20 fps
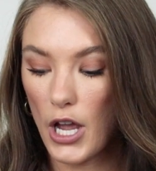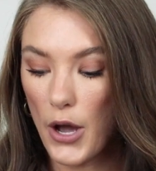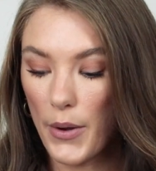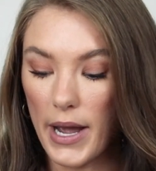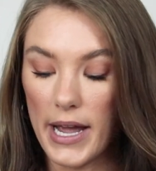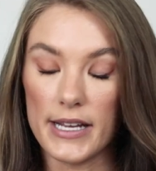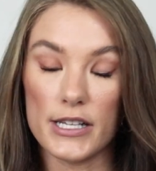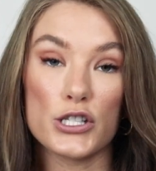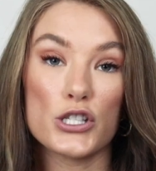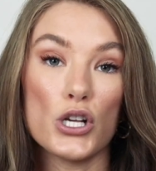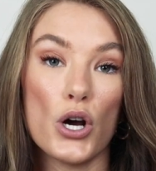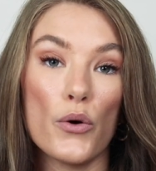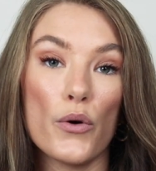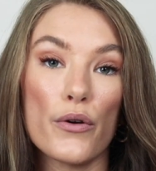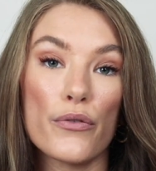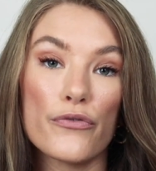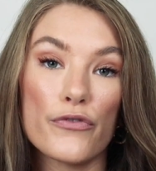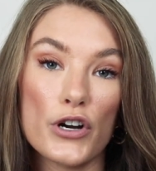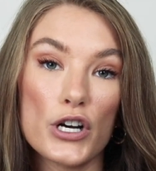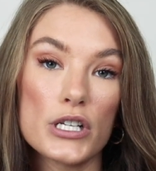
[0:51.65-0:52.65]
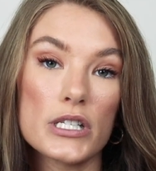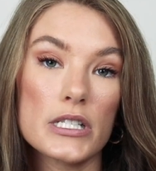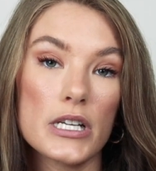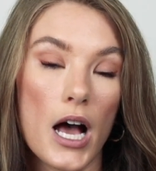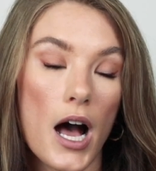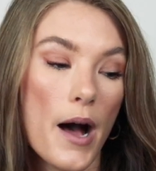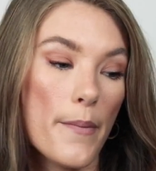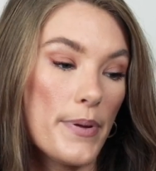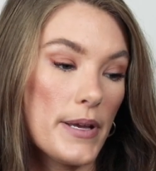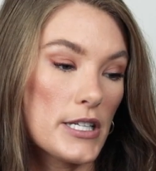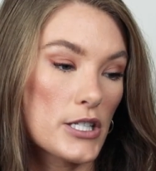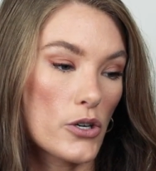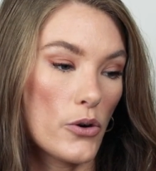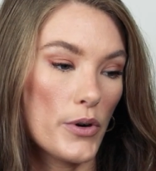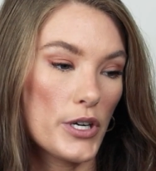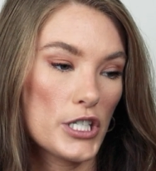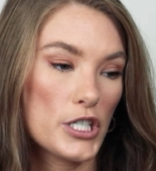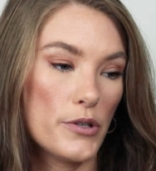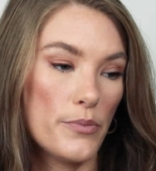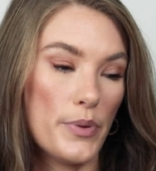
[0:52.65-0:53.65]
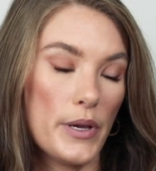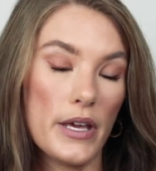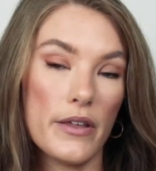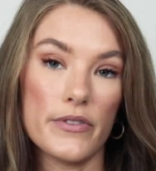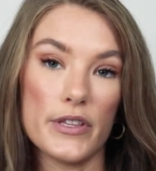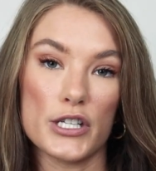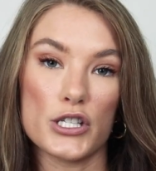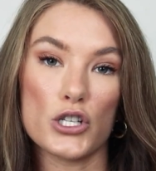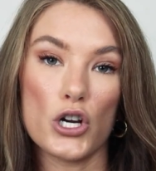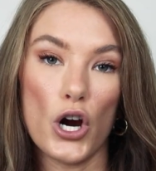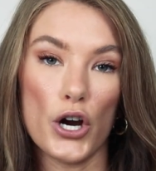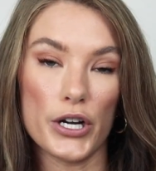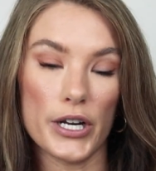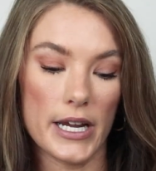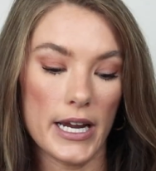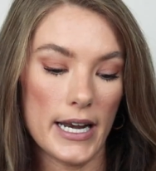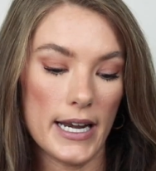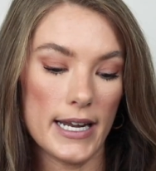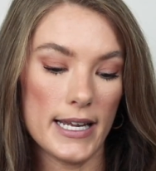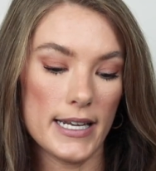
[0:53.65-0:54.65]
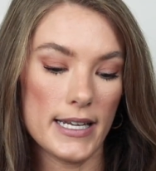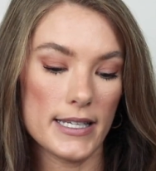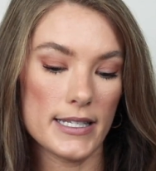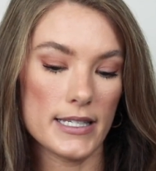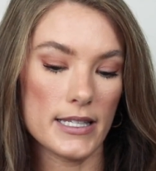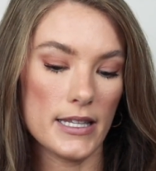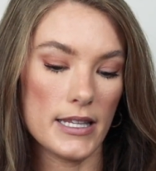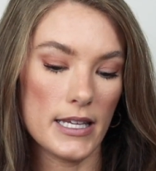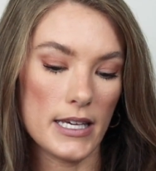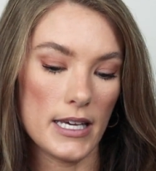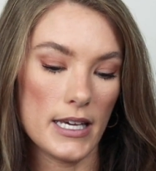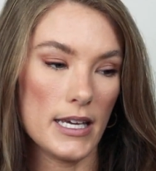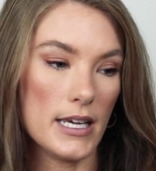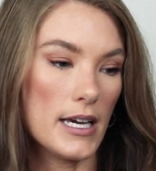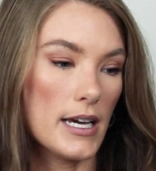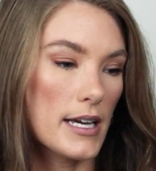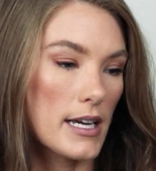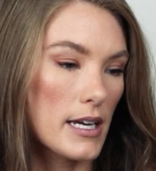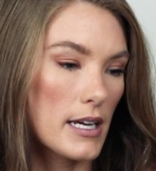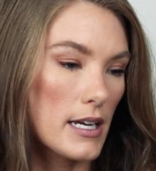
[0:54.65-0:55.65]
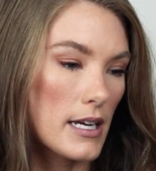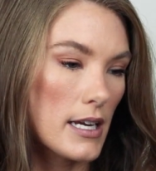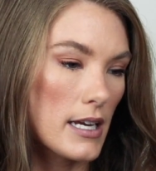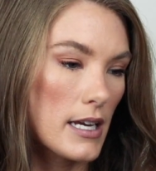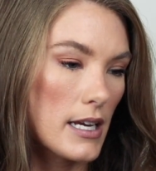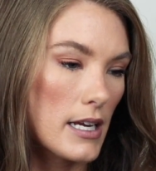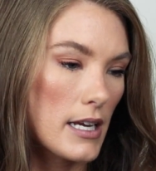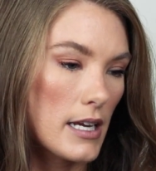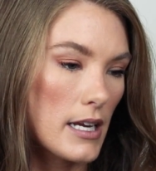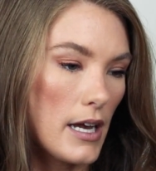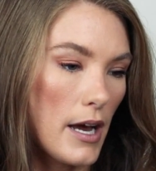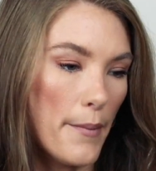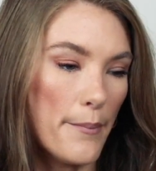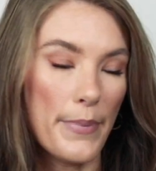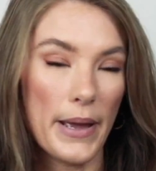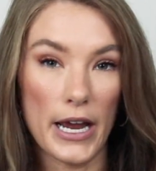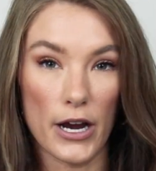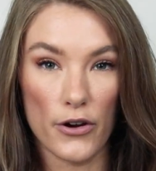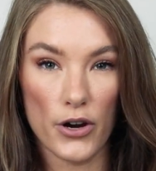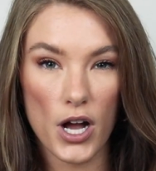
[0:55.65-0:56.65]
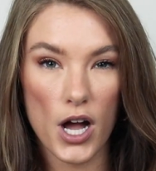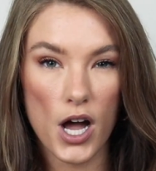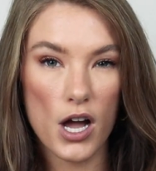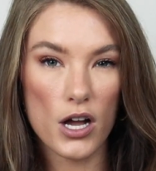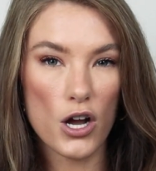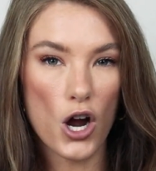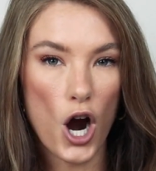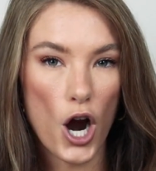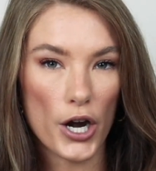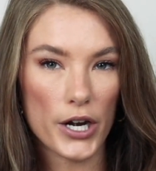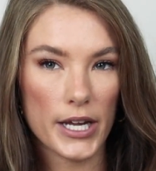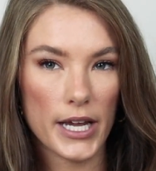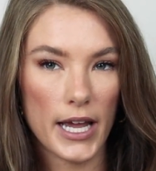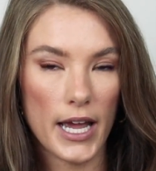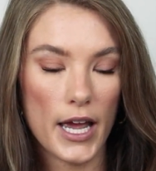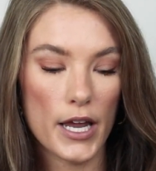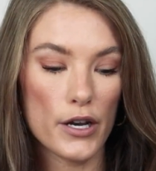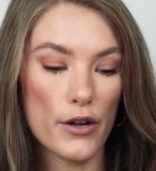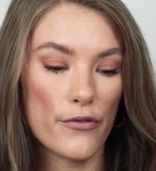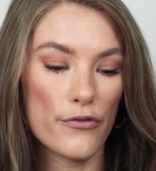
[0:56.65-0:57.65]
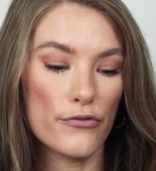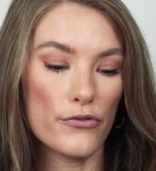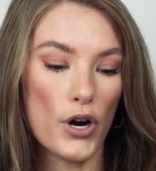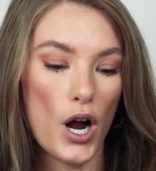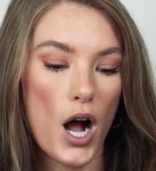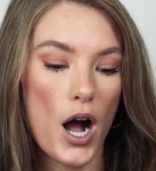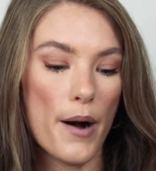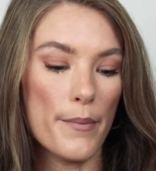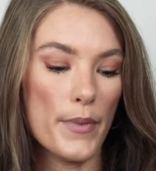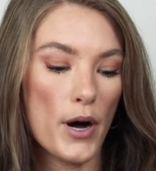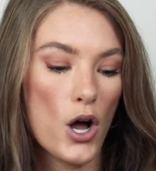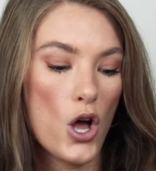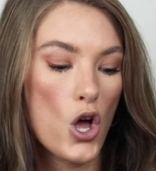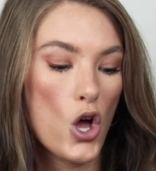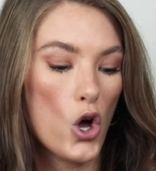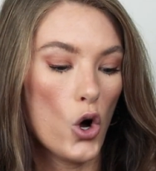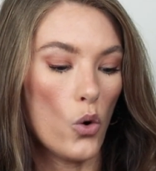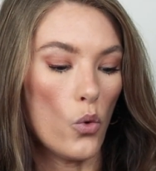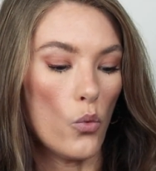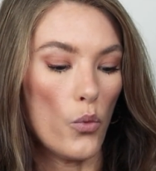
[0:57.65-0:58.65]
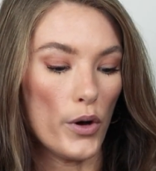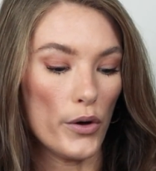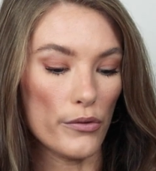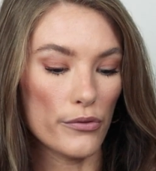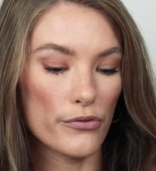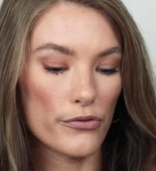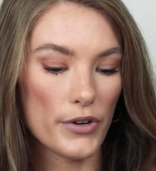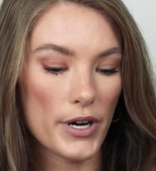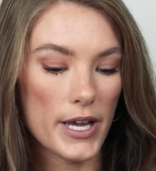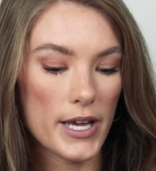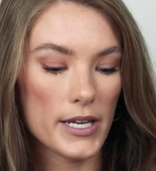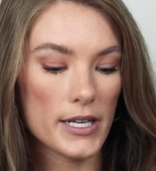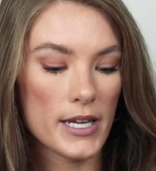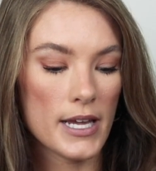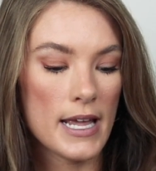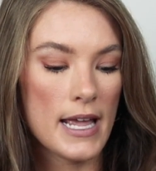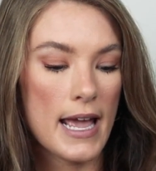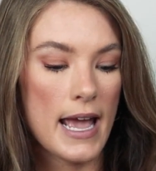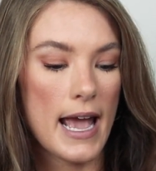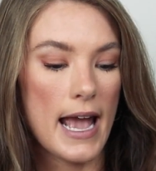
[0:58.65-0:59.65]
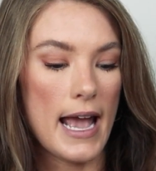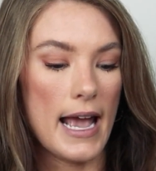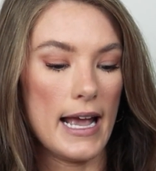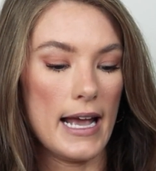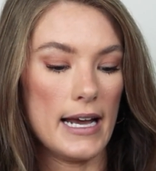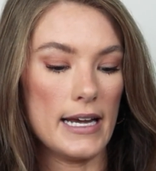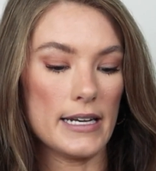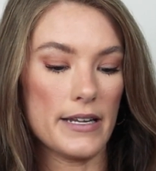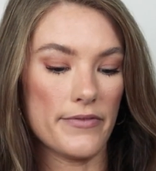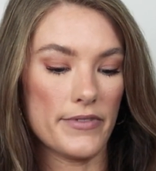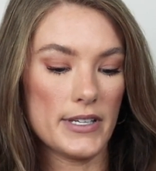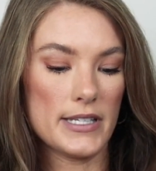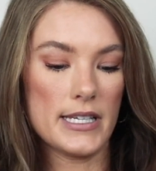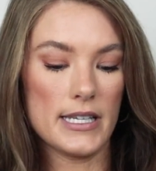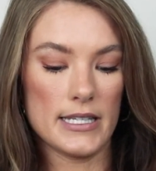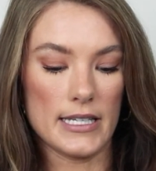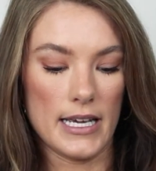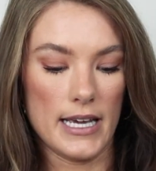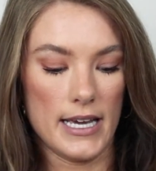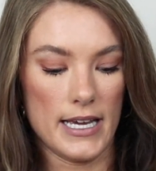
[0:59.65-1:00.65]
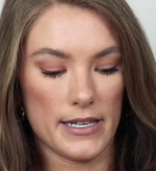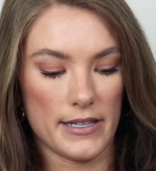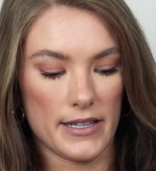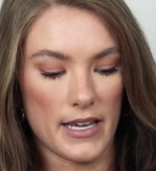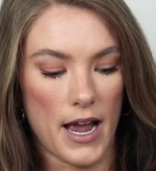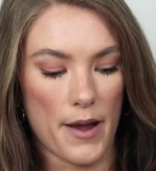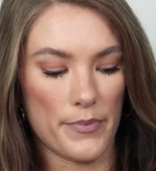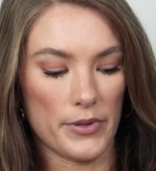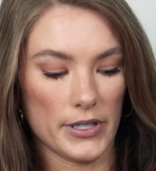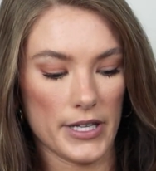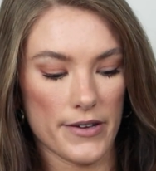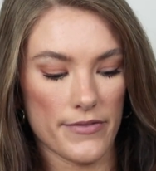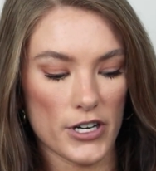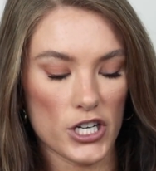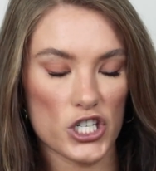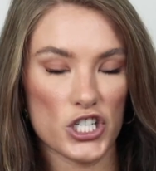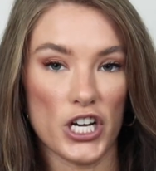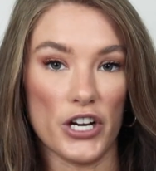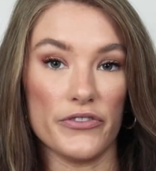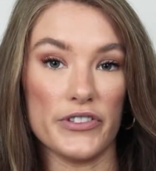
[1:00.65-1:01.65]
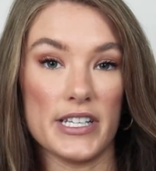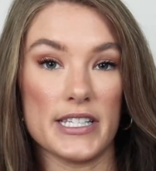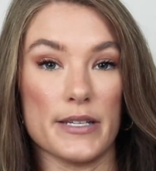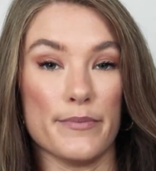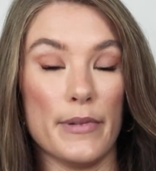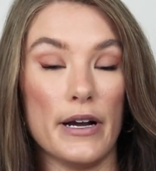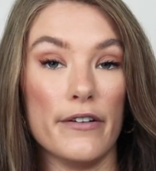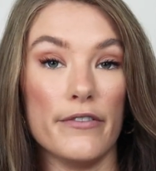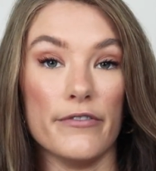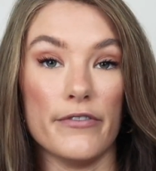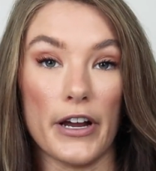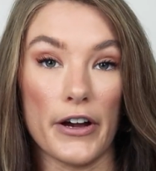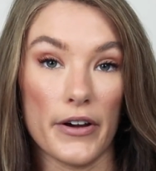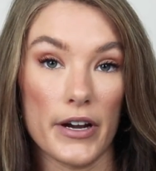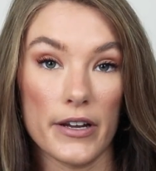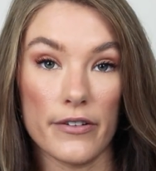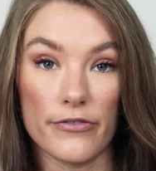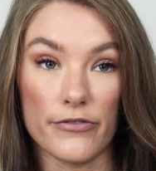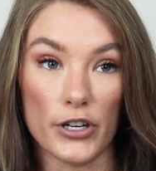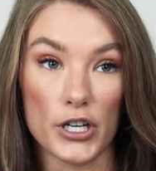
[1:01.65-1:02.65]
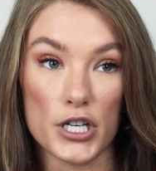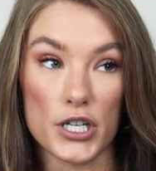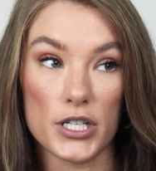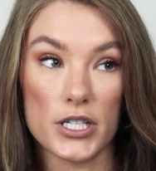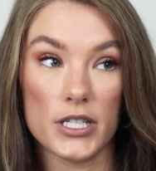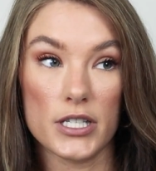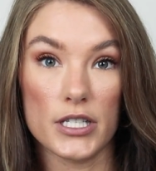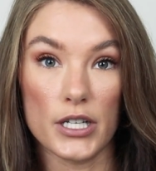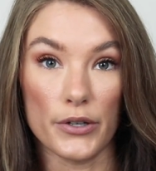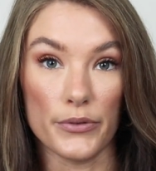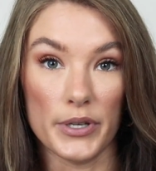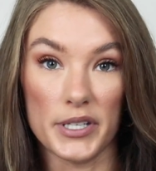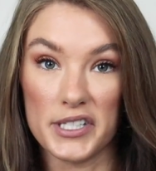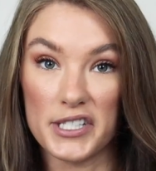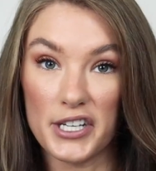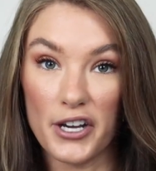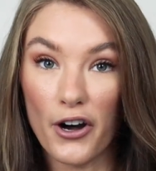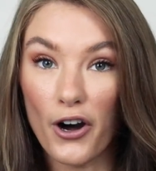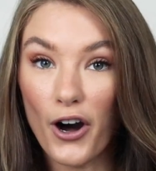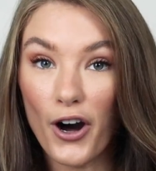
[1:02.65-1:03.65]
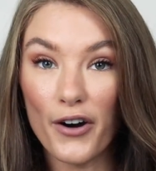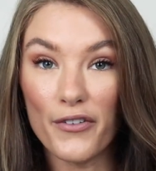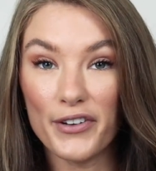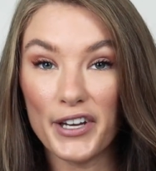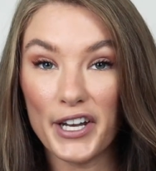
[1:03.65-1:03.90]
Okay, so first up is going to be this cardigan. It is the Cabrera cardigan from Wilfred, and this is it. I believe I shared this in my very first ARITZIA haul